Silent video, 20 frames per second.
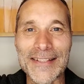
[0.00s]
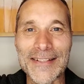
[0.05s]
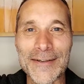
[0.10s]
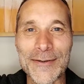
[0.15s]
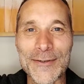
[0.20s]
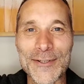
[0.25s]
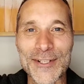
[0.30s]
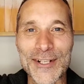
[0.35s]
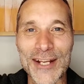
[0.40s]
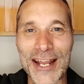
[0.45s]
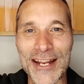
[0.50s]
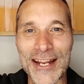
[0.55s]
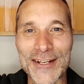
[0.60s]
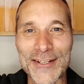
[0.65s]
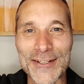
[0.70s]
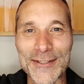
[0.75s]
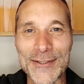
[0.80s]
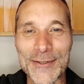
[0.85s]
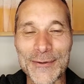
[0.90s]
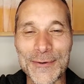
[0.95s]
go
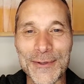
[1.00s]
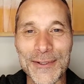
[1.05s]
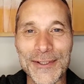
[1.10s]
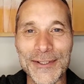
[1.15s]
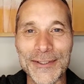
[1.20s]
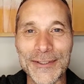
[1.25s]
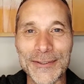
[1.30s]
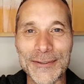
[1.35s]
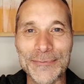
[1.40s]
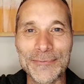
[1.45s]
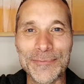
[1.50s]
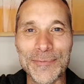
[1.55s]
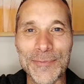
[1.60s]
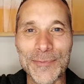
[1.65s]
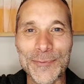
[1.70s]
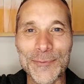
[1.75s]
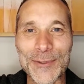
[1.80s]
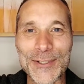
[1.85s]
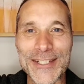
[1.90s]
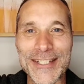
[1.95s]
change the world.
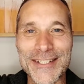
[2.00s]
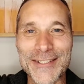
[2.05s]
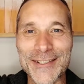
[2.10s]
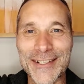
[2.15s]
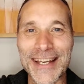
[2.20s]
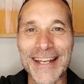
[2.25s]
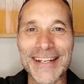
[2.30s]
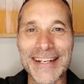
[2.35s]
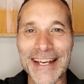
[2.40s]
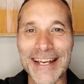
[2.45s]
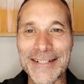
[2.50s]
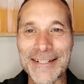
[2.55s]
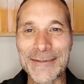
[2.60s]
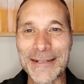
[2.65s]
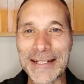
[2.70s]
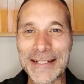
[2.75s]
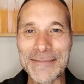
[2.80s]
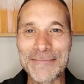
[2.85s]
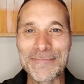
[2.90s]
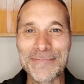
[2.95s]
We'll see you again next
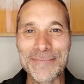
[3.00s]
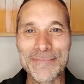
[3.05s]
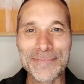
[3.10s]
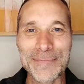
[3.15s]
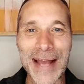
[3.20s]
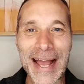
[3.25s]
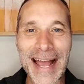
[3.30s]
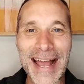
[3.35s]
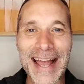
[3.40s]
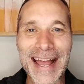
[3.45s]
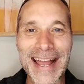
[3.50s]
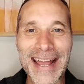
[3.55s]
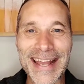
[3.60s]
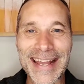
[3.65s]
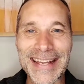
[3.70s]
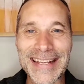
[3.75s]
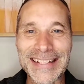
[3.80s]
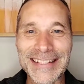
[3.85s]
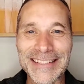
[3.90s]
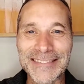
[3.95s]
week. Bye.